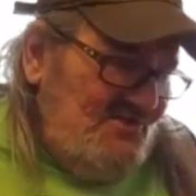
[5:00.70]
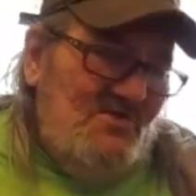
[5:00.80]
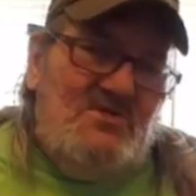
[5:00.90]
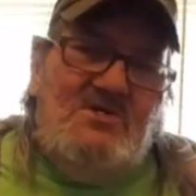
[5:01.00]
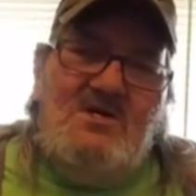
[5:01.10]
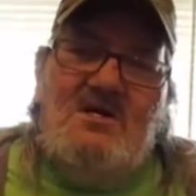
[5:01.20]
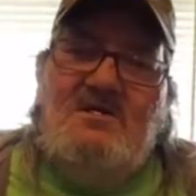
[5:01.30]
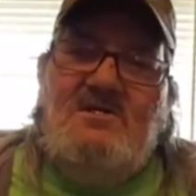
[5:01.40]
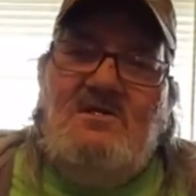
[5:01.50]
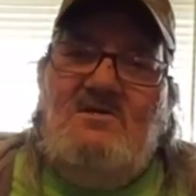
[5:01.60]
Manuka
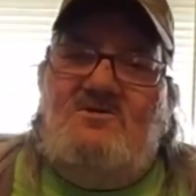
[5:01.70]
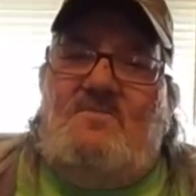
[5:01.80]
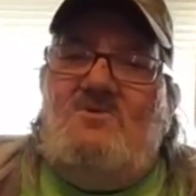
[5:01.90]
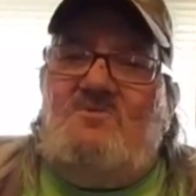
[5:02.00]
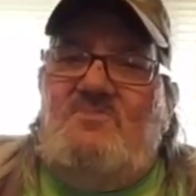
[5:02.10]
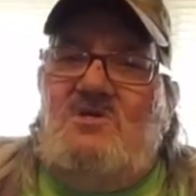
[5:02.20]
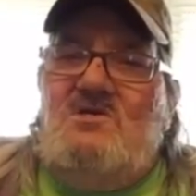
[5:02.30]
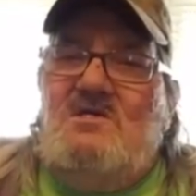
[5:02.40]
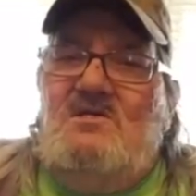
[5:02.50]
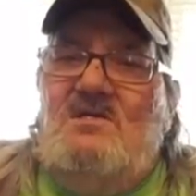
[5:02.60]
honey is supposed to
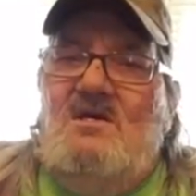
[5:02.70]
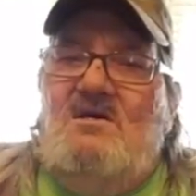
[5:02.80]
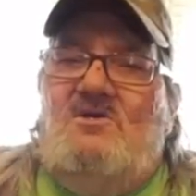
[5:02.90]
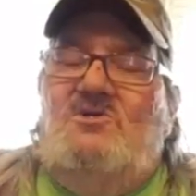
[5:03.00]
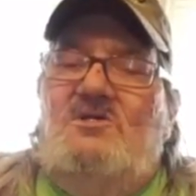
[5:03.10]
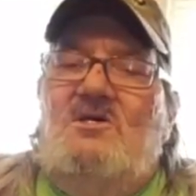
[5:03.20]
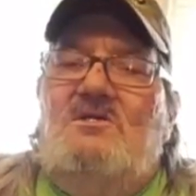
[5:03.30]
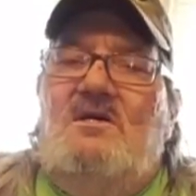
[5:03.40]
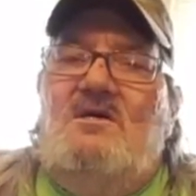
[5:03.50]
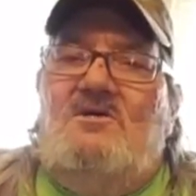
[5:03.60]
be a
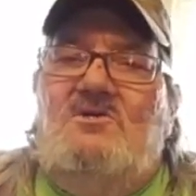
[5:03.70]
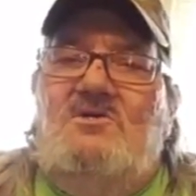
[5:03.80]
good a